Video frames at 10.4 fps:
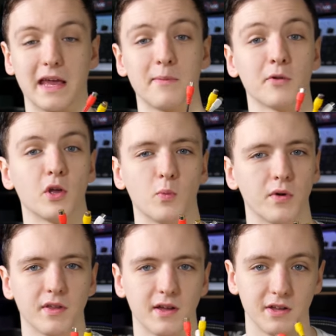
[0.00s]
GameCube
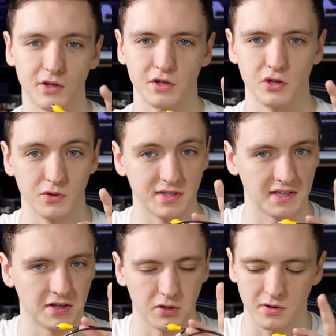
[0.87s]
with it, you can use
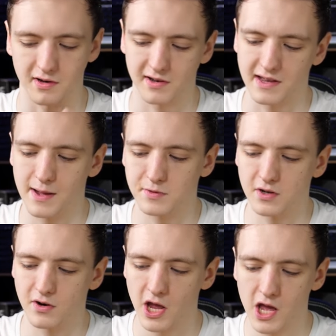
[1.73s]
the included
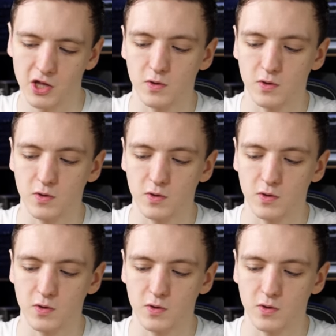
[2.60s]
adapter.